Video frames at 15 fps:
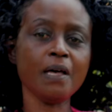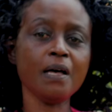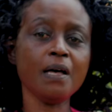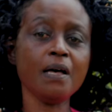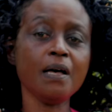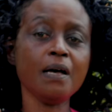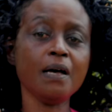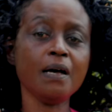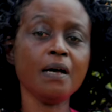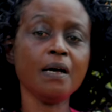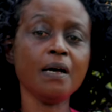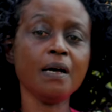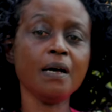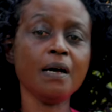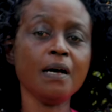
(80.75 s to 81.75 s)

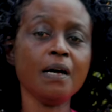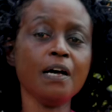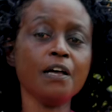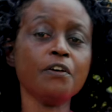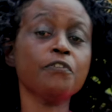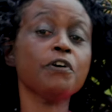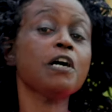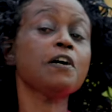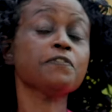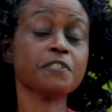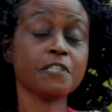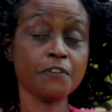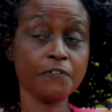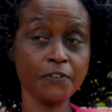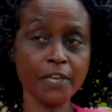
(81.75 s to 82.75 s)
I have
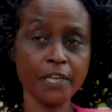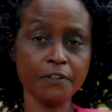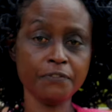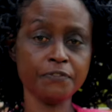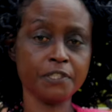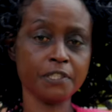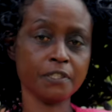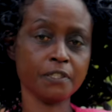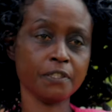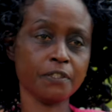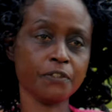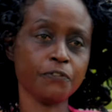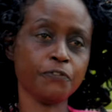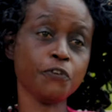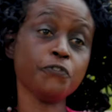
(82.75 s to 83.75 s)
survived
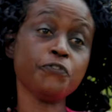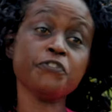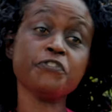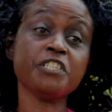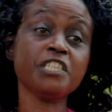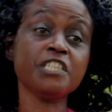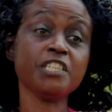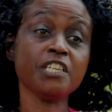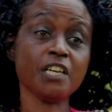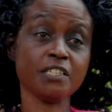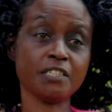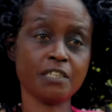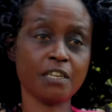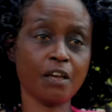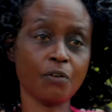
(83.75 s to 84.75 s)
for 15
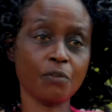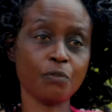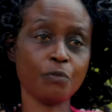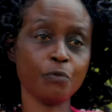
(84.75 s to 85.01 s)
years now.